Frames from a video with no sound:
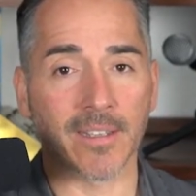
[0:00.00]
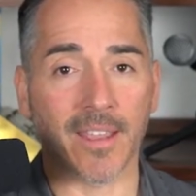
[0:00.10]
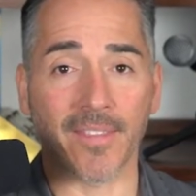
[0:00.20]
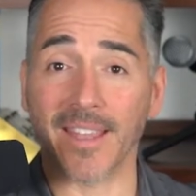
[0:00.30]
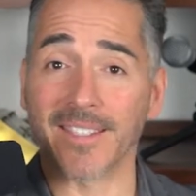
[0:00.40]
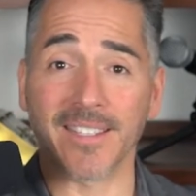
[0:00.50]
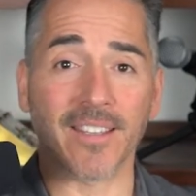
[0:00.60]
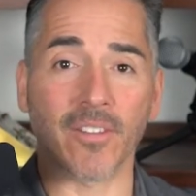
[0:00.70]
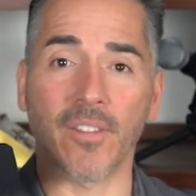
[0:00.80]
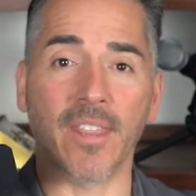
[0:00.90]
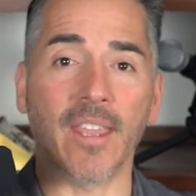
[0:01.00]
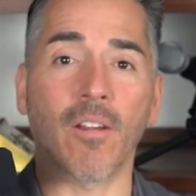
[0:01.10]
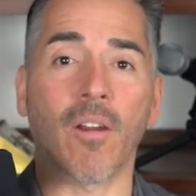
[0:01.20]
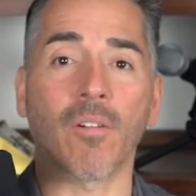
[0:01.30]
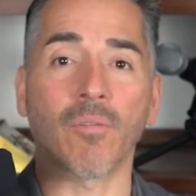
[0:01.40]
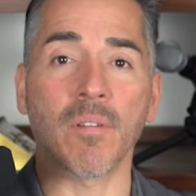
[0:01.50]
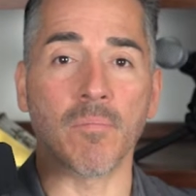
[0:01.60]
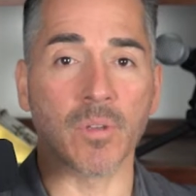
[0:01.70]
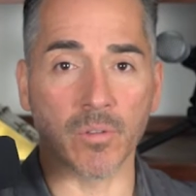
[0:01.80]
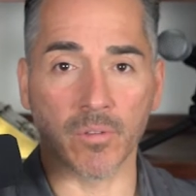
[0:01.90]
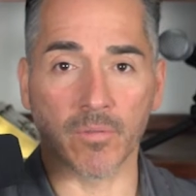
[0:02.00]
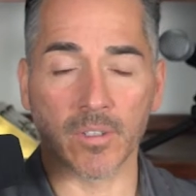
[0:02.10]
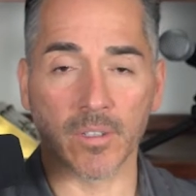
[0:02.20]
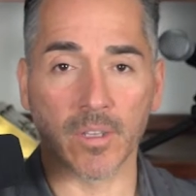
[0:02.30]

and that's it. They are removed.